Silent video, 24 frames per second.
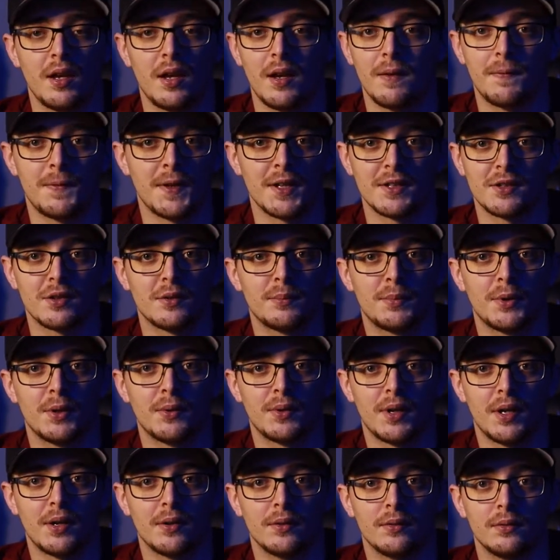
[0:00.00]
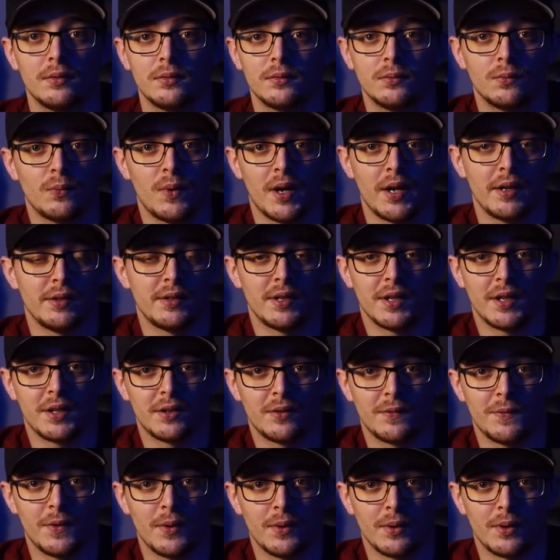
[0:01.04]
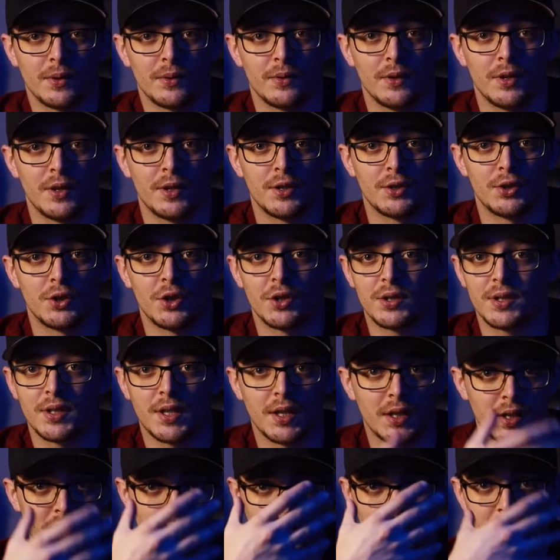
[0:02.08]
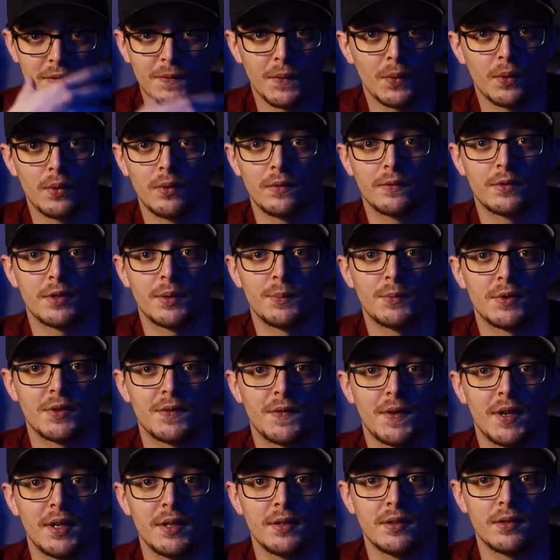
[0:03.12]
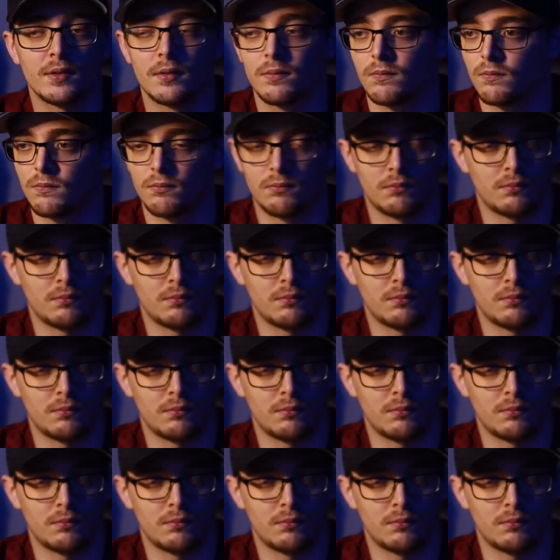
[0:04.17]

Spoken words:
If that's all blown out, why are you taking the photo? Just to get a nice photo of someone's face?